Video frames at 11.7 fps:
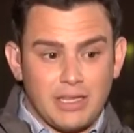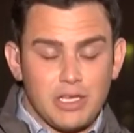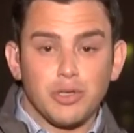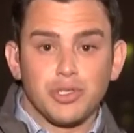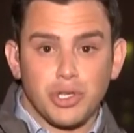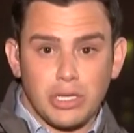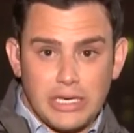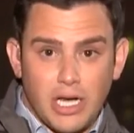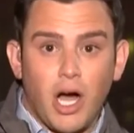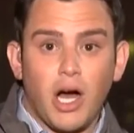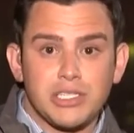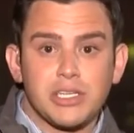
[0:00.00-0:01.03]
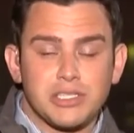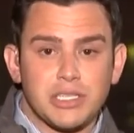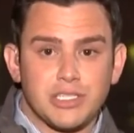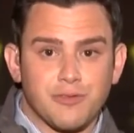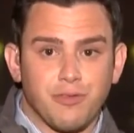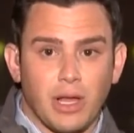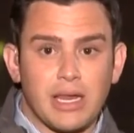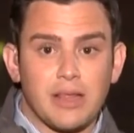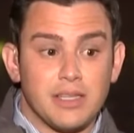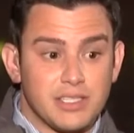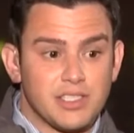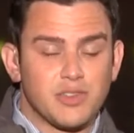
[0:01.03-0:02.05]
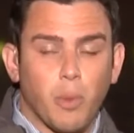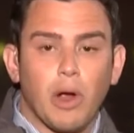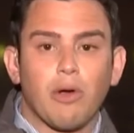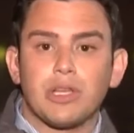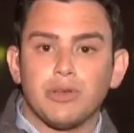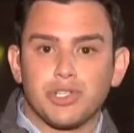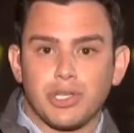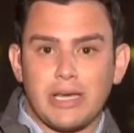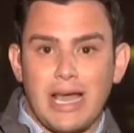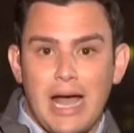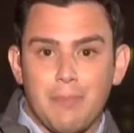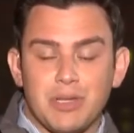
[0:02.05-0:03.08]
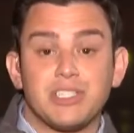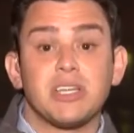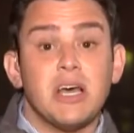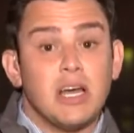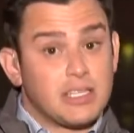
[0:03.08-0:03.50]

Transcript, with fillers: that usually causes this flooding. This is where it usually happens.